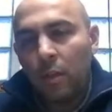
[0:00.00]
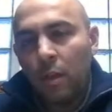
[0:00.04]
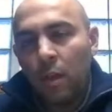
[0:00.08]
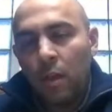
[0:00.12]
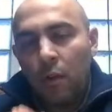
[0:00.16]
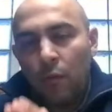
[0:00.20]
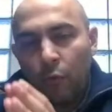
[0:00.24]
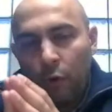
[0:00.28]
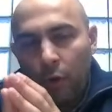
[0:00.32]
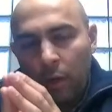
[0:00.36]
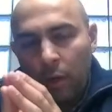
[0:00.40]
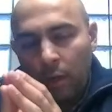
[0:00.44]

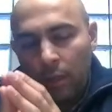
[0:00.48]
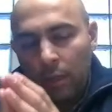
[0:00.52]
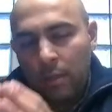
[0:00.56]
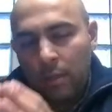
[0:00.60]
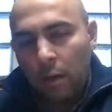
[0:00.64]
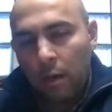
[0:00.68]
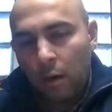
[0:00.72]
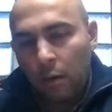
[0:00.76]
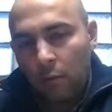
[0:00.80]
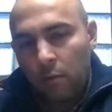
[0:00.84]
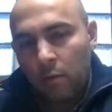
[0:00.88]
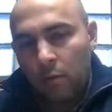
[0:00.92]
for
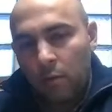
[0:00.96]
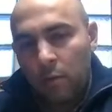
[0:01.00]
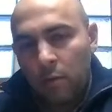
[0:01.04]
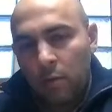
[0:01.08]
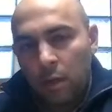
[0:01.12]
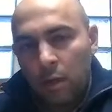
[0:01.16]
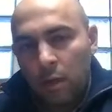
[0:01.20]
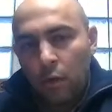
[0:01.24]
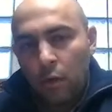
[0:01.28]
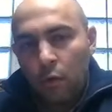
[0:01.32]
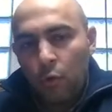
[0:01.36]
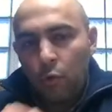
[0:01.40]
adults
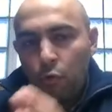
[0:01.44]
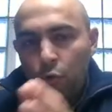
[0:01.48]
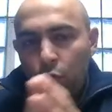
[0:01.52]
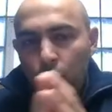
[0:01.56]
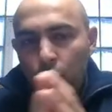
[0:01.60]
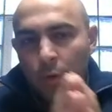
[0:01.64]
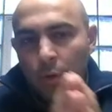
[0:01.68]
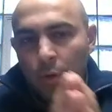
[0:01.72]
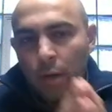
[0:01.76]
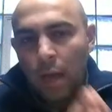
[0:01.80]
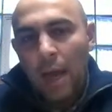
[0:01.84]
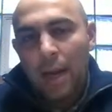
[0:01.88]
who do
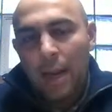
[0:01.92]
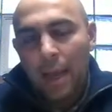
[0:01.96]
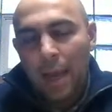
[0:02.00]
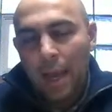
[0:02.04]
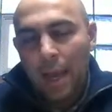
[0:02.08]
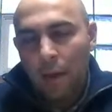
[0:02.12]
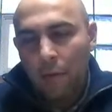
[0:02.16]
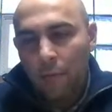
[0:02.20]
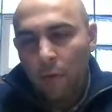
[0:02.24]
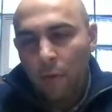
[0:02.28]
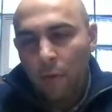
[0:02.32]
not have